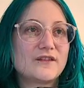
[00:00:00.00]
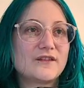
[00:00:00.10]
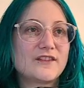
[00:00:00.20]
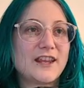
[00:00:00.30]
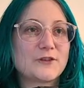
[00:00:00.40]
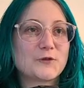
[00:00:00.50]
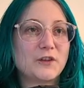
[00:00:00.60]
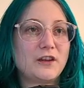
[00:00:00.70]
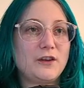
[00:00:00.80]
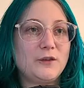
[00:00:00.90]
That's
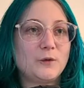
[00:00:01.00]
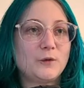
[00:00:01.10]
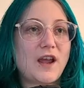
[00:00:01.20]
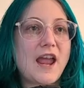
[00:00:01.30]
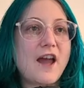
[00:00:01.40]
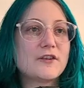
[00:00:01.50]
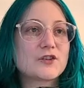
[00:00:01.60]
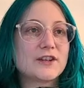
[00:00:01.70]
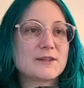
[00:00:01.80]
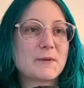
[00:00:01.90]
really cute. I have a
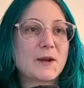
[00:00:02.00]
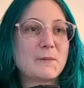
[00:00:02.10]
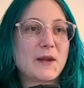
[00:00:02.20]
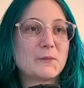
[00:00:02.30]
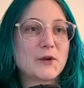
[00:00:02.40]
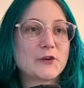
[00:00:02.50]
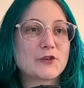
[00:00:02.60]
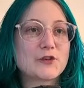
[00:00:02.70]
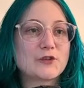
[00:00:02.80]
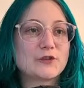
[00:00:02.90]
transparent
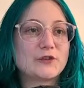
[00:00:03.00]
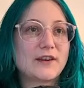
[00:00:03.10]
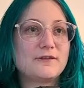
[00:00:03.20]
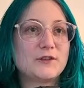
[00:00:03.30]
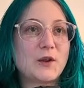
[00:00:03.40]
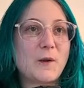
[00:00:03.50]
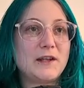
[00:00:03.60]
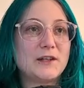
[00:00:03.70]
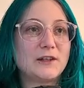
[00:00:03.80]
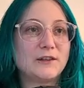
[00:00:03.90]
paintbrush. I have no
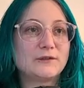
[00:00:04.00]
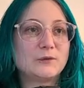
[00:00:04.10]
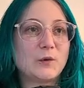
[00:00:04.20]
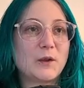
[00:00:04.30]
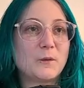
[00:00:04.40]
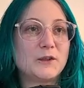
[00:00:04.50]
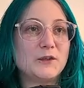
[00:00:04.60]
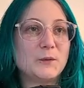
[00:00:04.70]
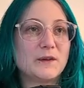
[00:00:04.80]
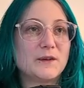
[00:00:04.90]
idea what I want to
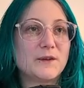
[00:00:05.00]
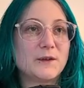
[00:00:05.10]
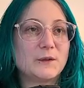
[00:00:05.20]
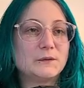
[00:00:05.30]
do with it though.